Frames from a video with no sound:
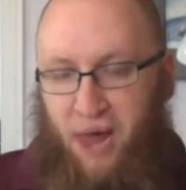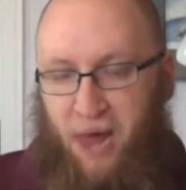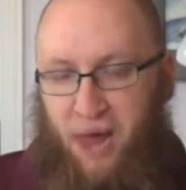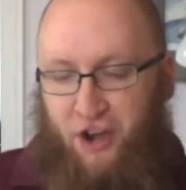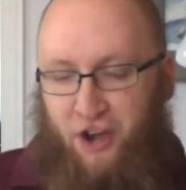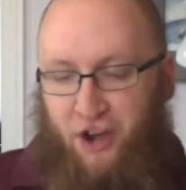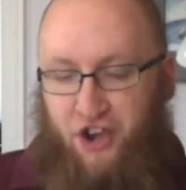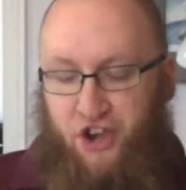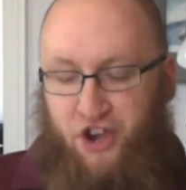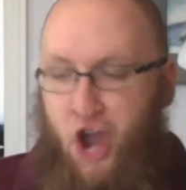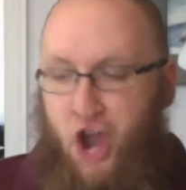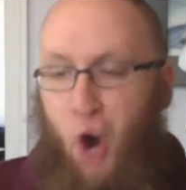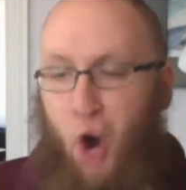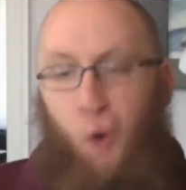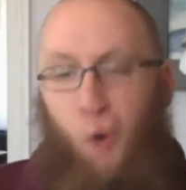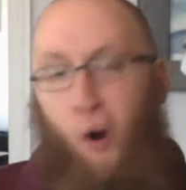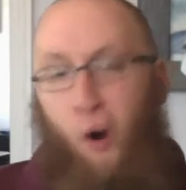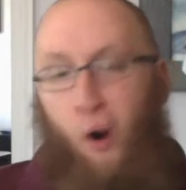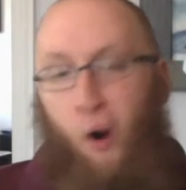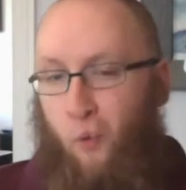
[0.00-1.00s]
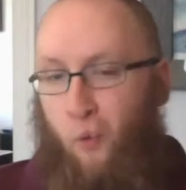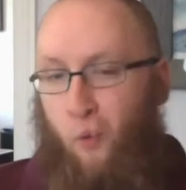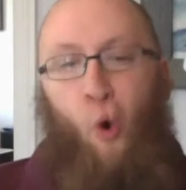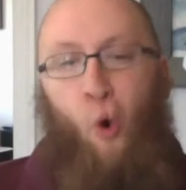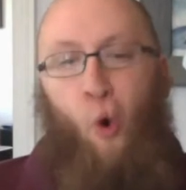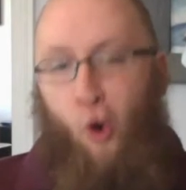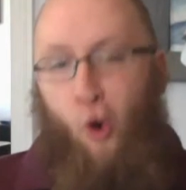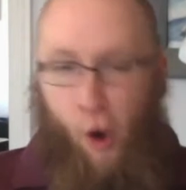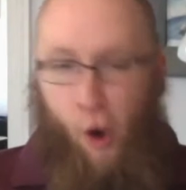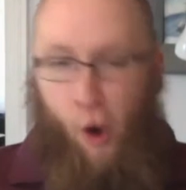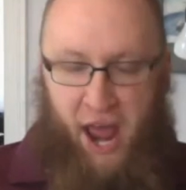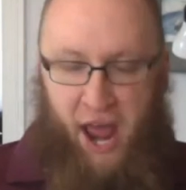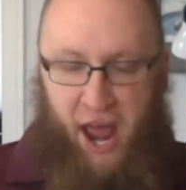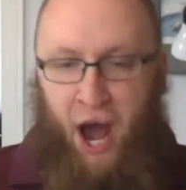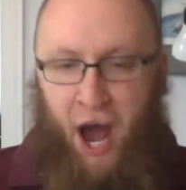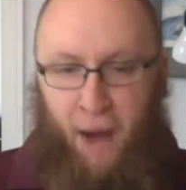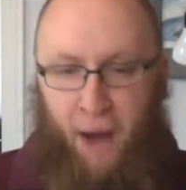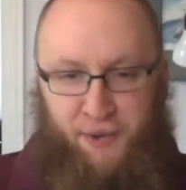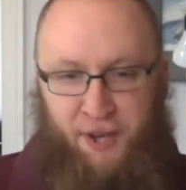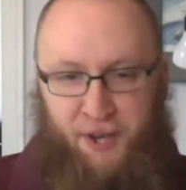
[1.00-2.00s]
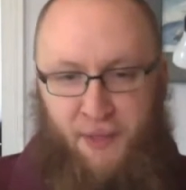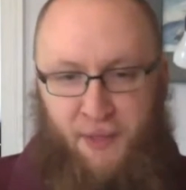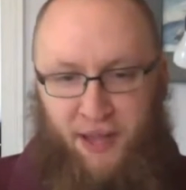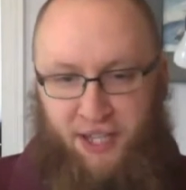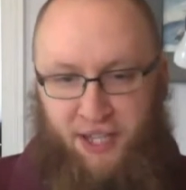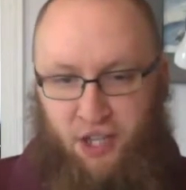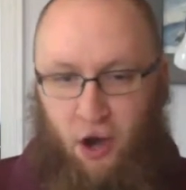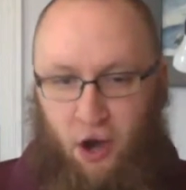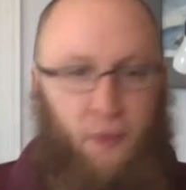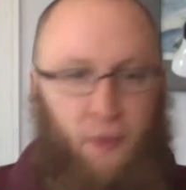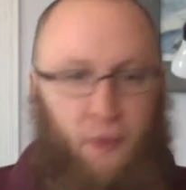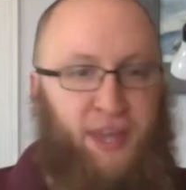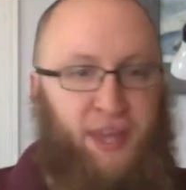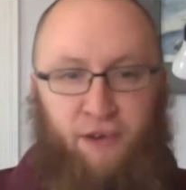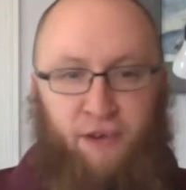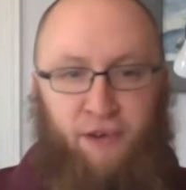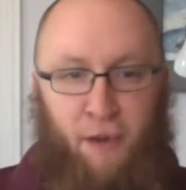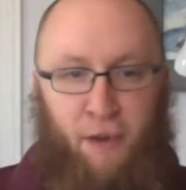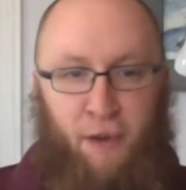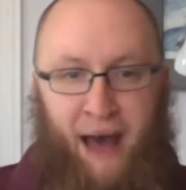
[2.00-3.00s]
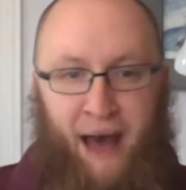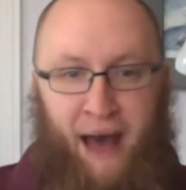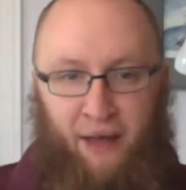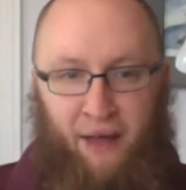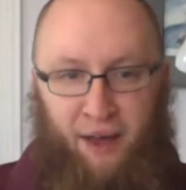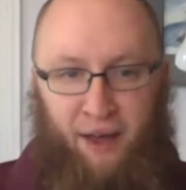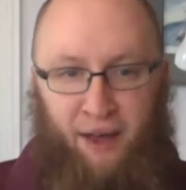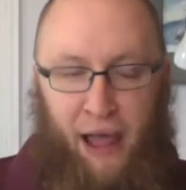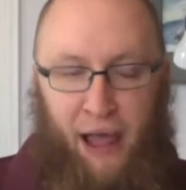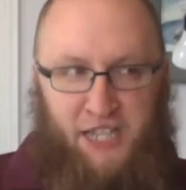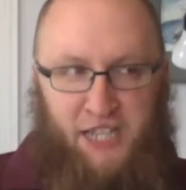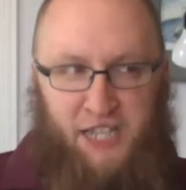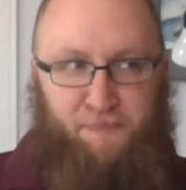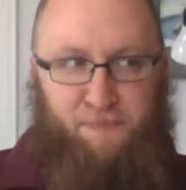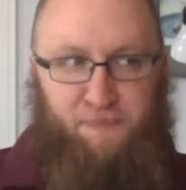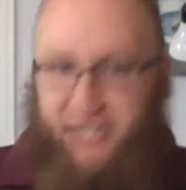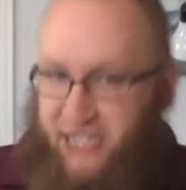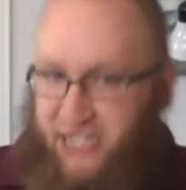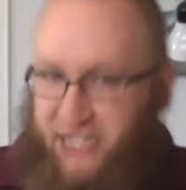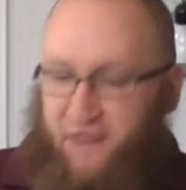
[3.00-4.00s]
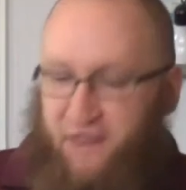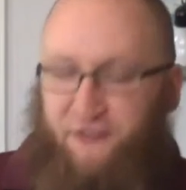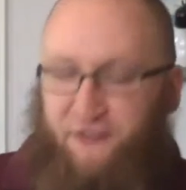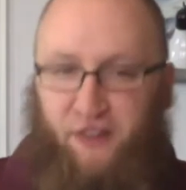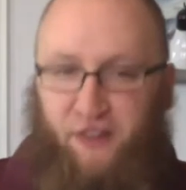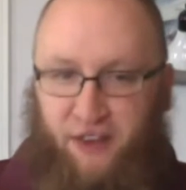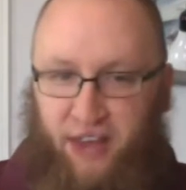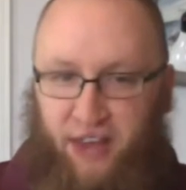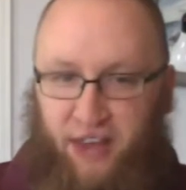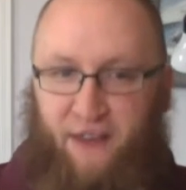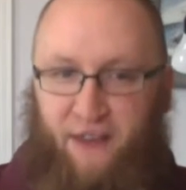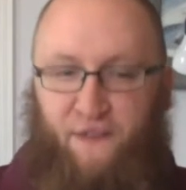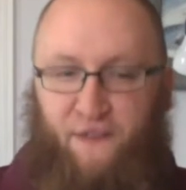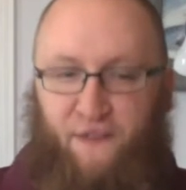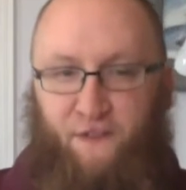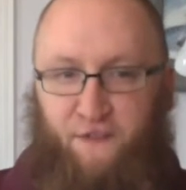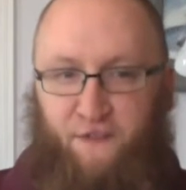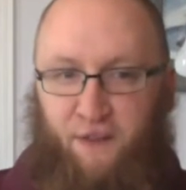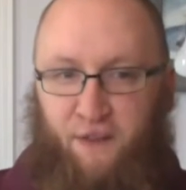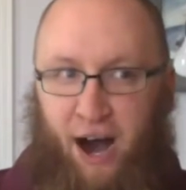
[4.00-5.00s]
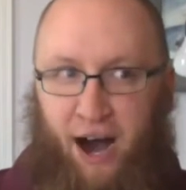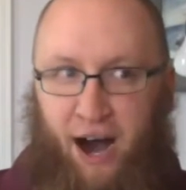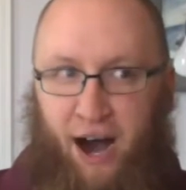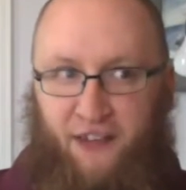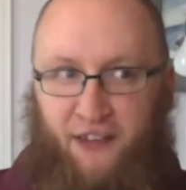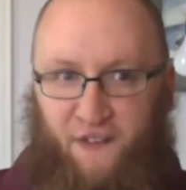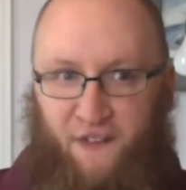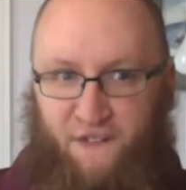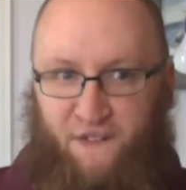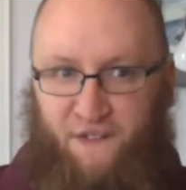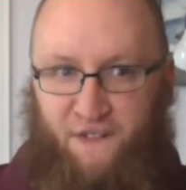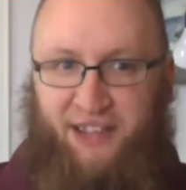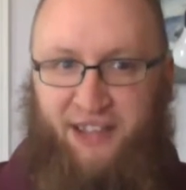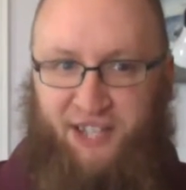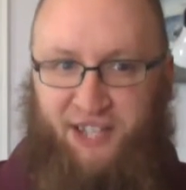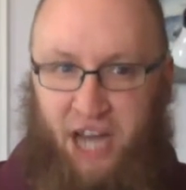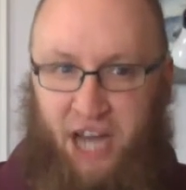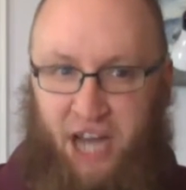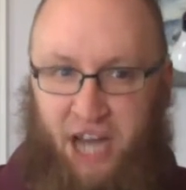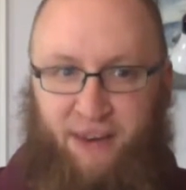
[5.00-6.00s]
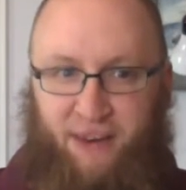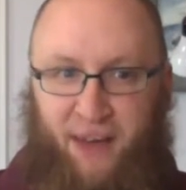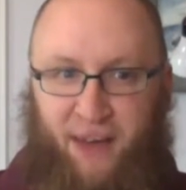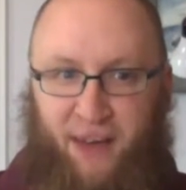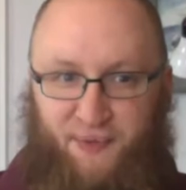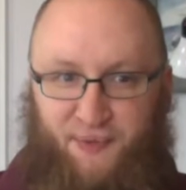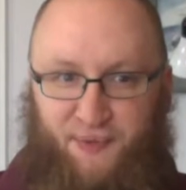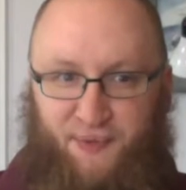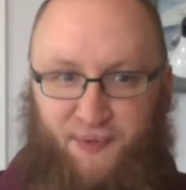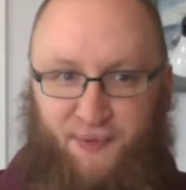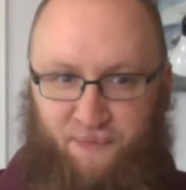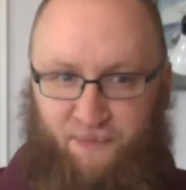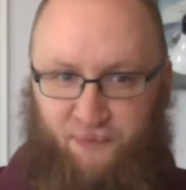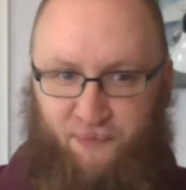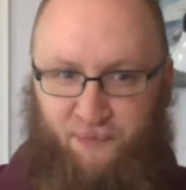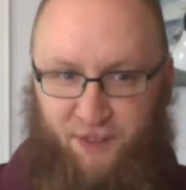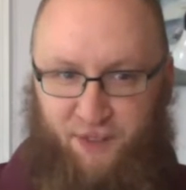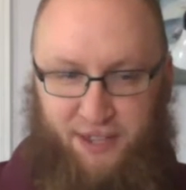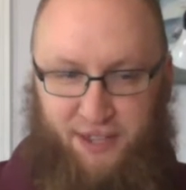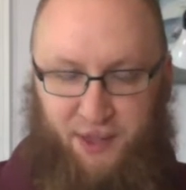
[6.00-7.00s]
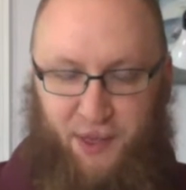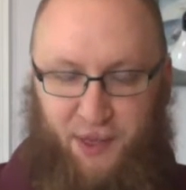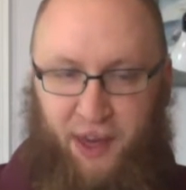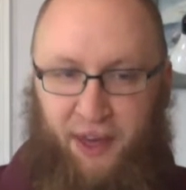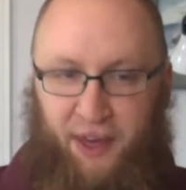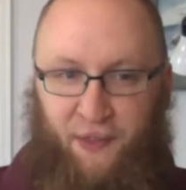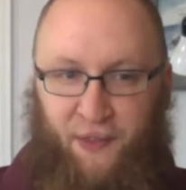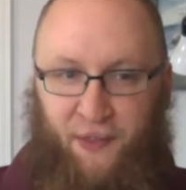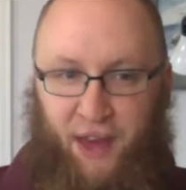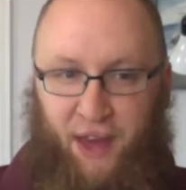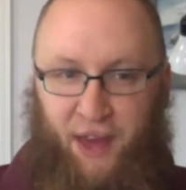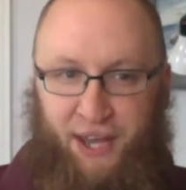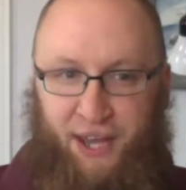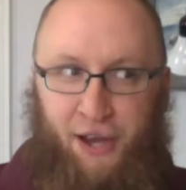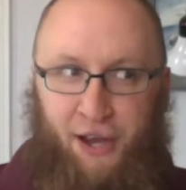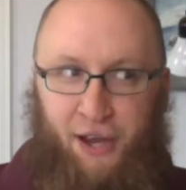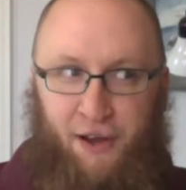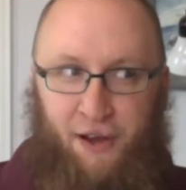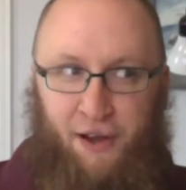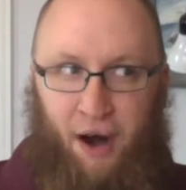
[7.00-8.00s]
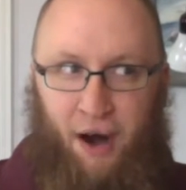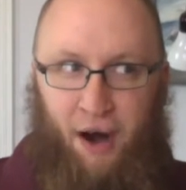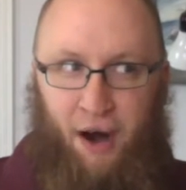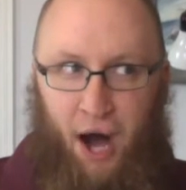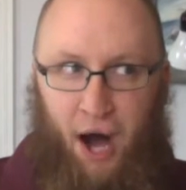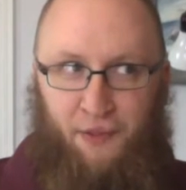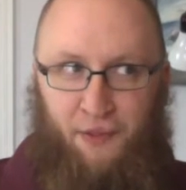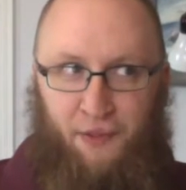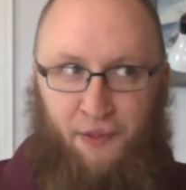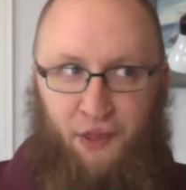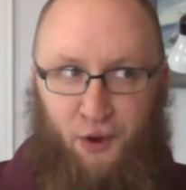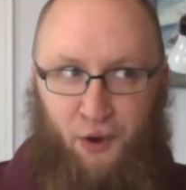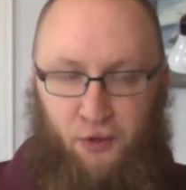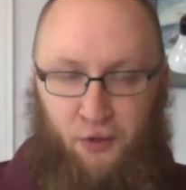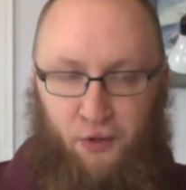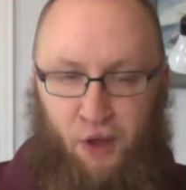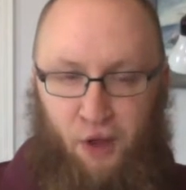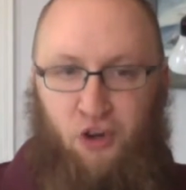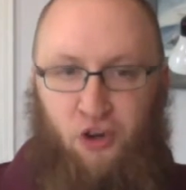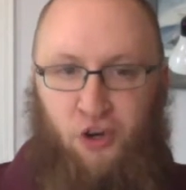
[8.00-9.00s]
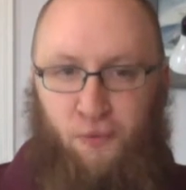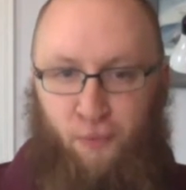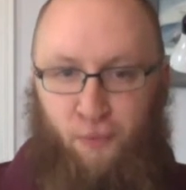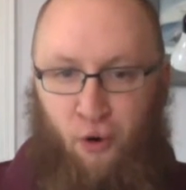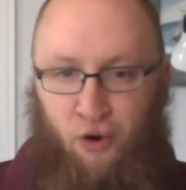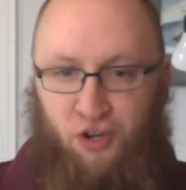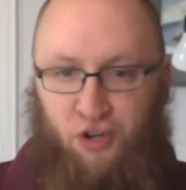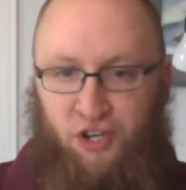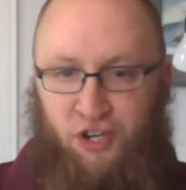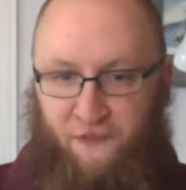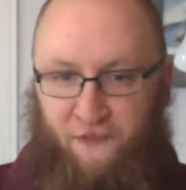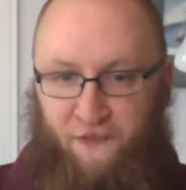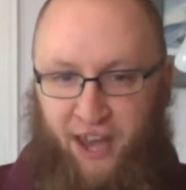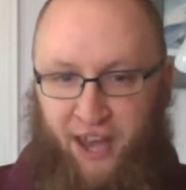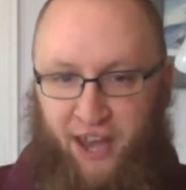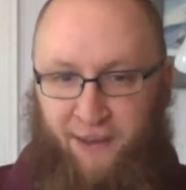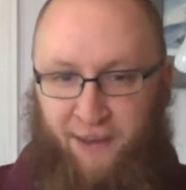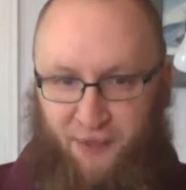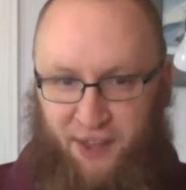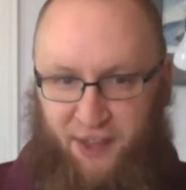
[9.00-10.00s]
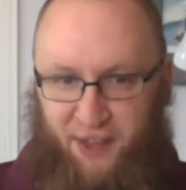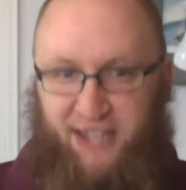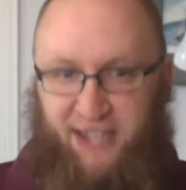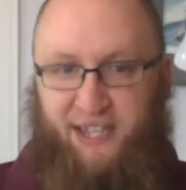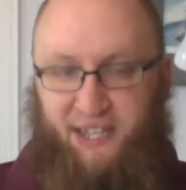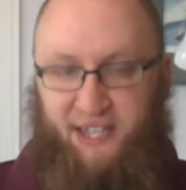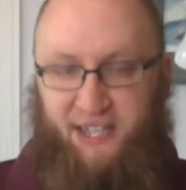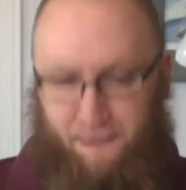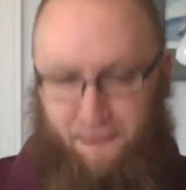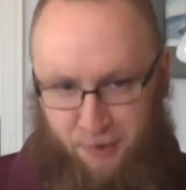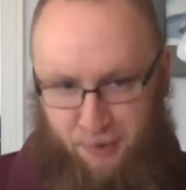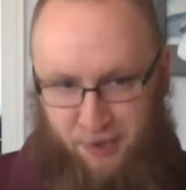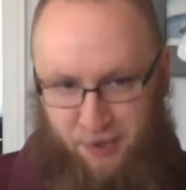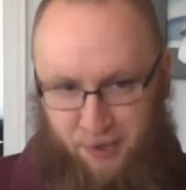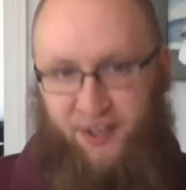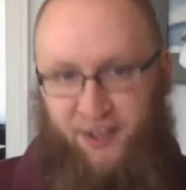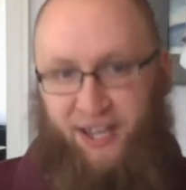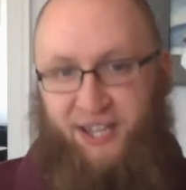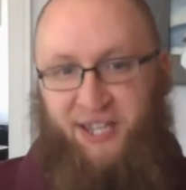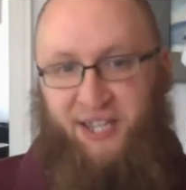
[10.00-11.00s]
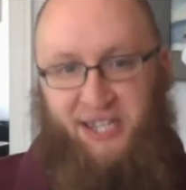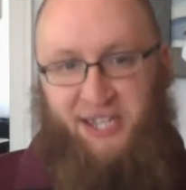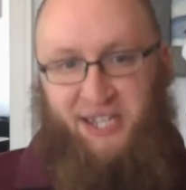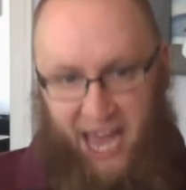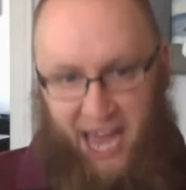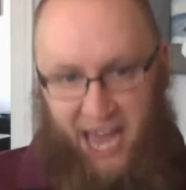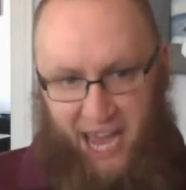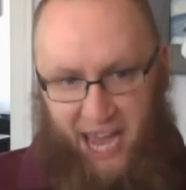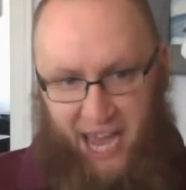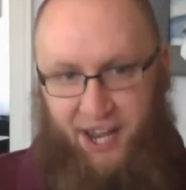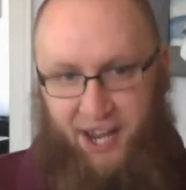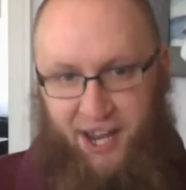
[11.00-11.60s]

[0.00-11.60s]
no award, an option that's on the Hugo ballot, specifically if the fans nominate something that the larger portion of fandom thinks is completely insane,